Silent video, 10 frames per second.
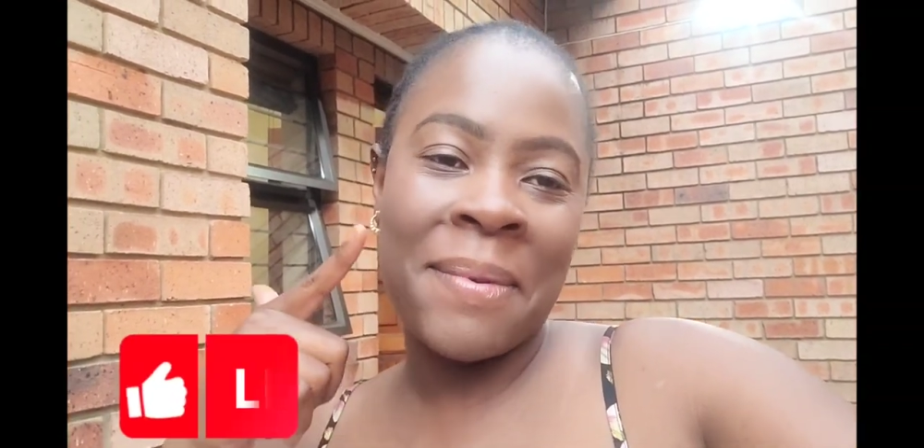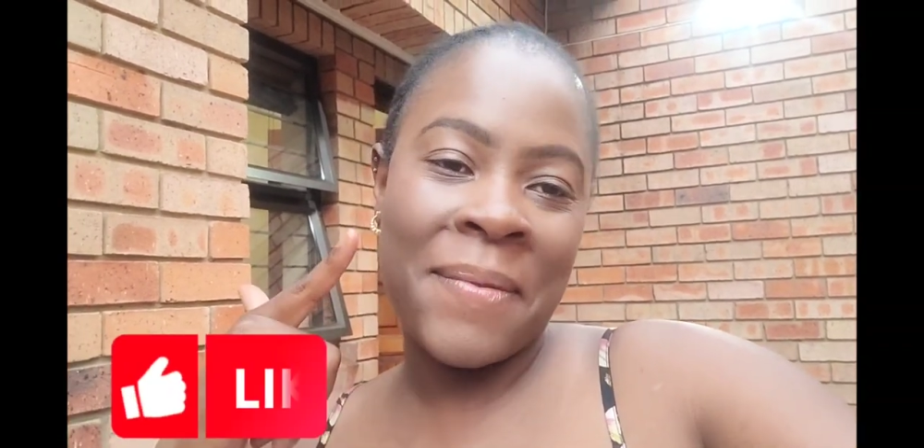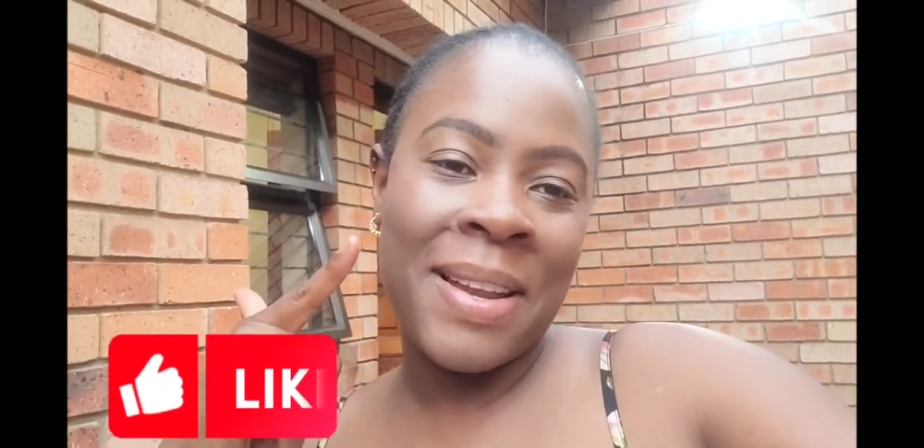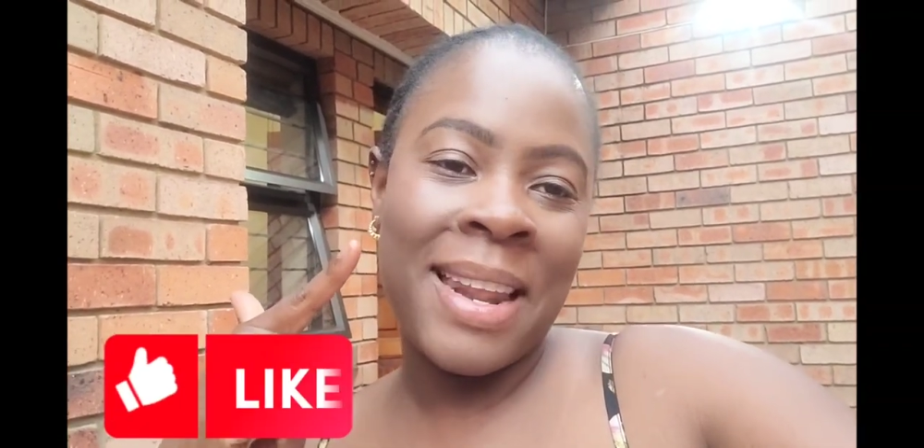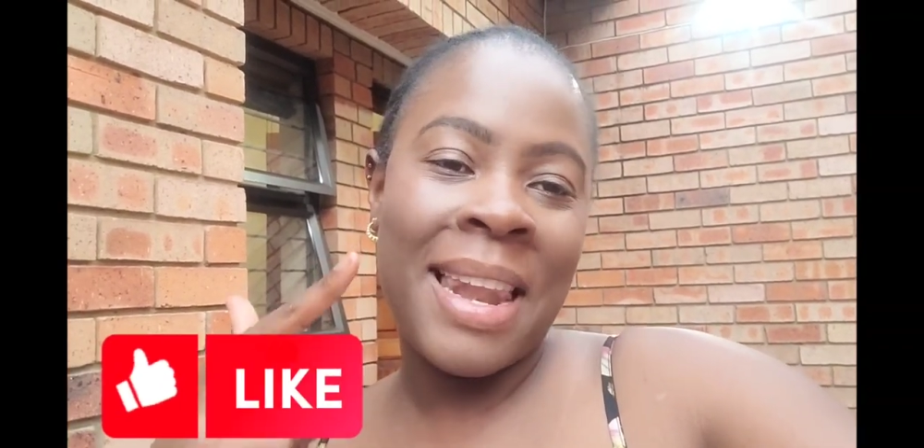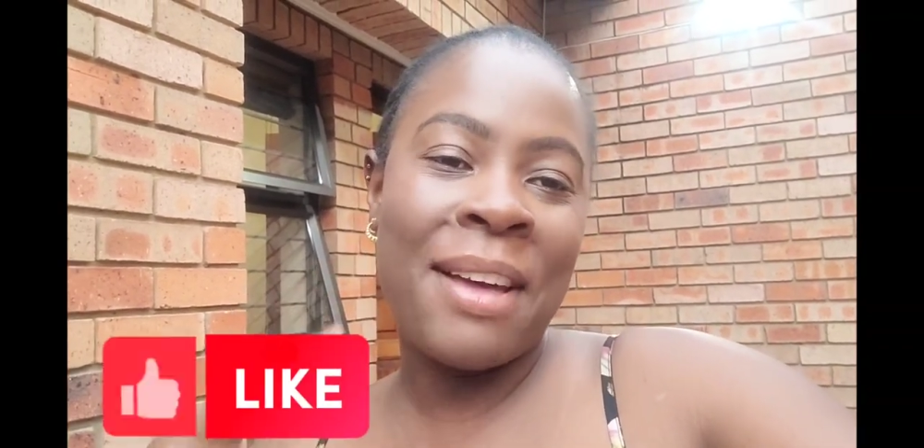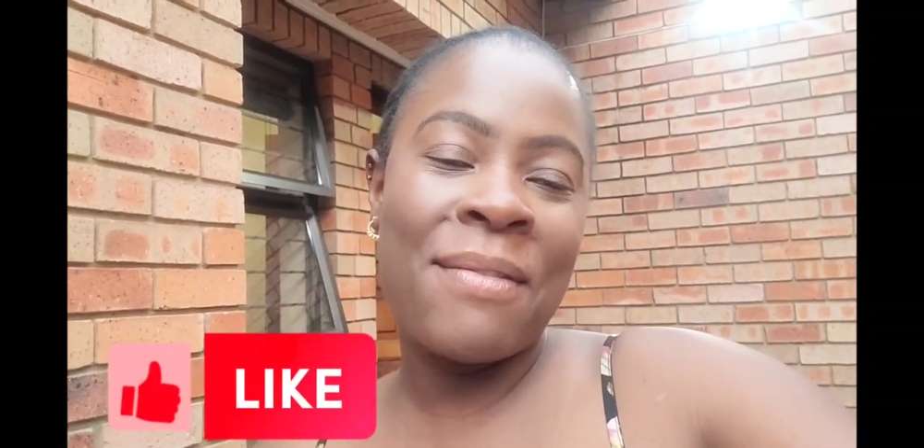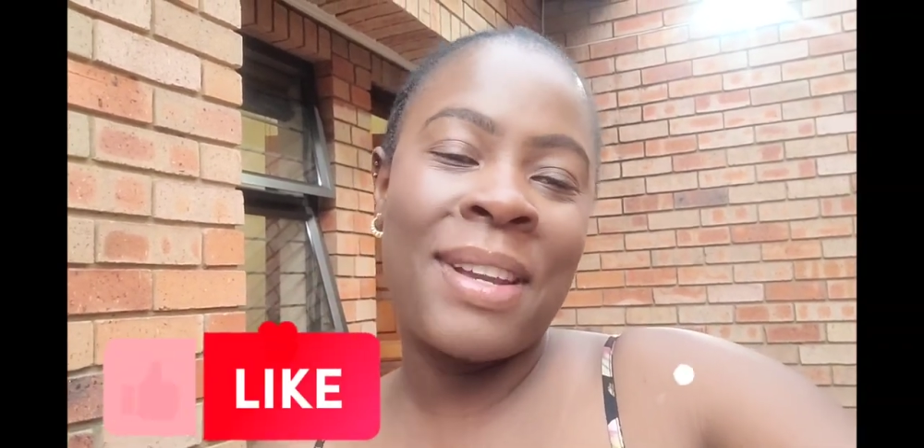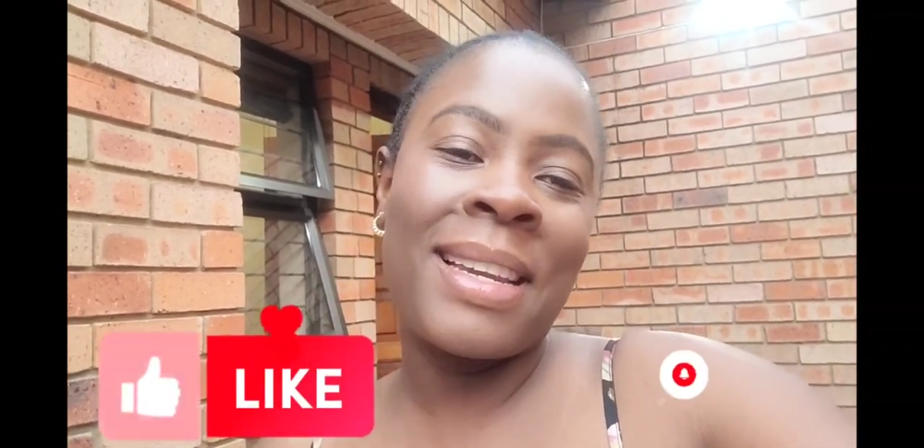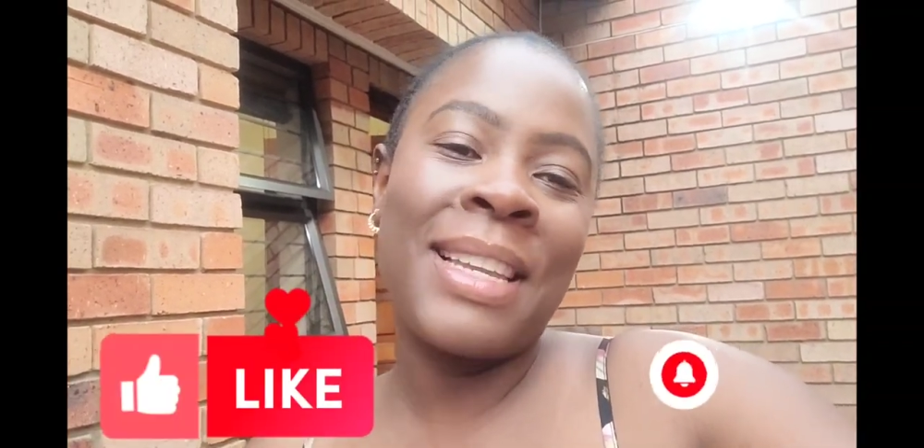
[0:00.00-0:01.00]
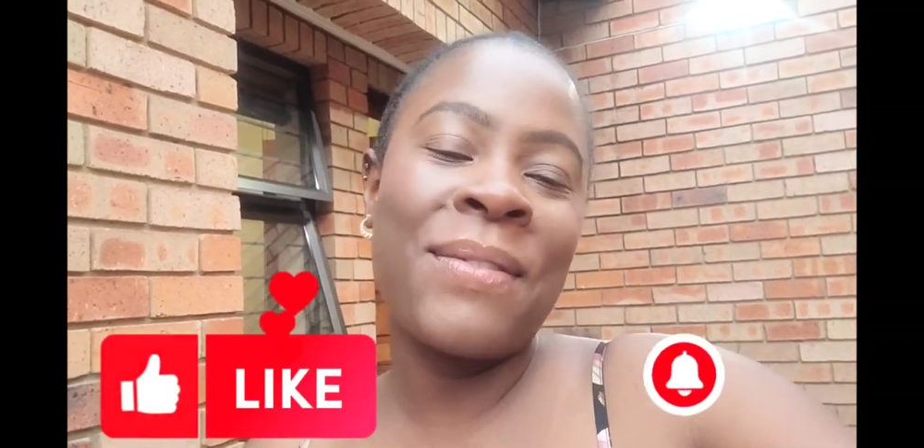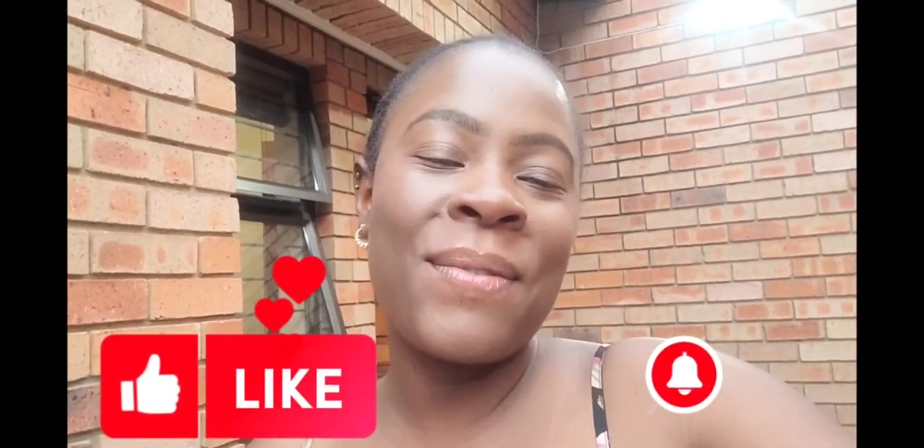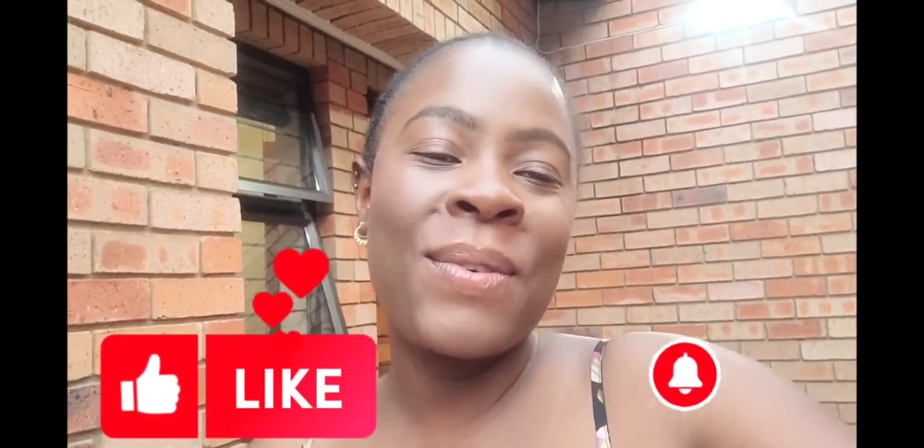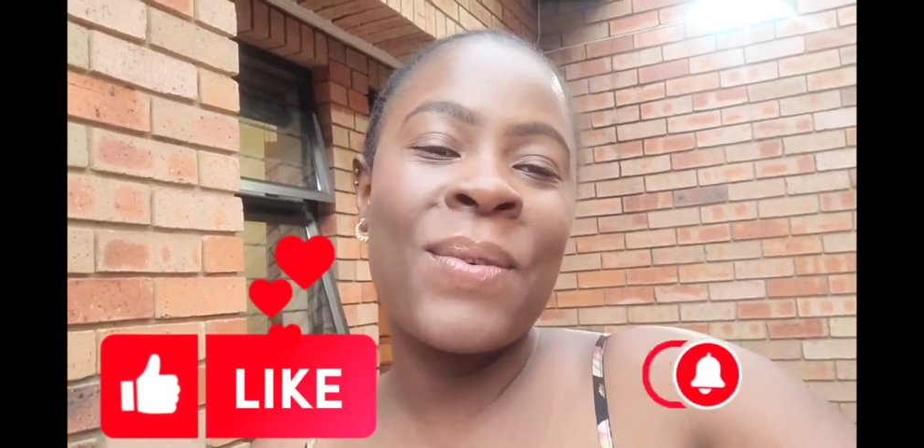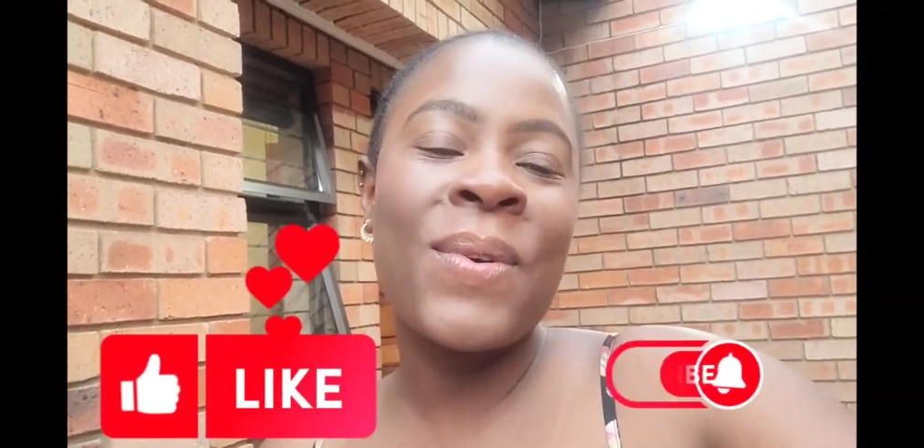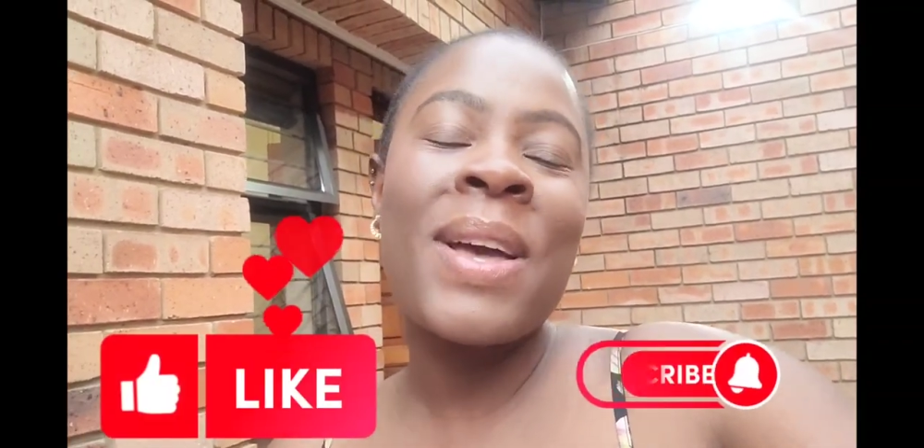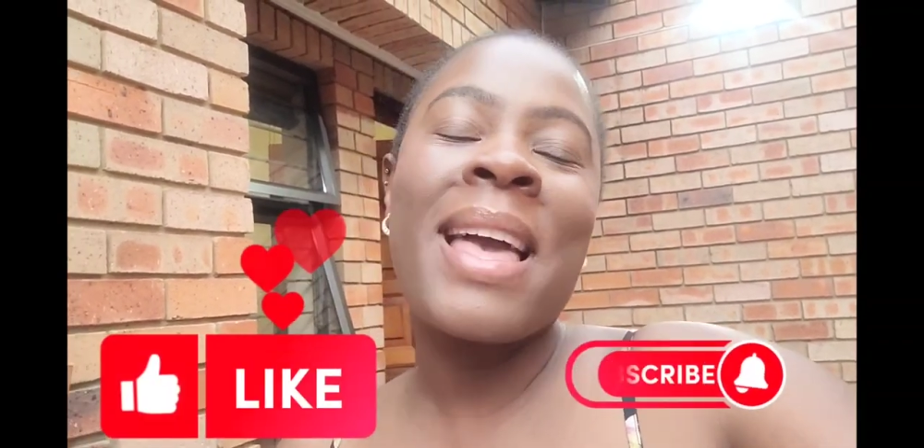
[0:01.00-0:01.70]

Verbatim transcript: I've got a love and leave you.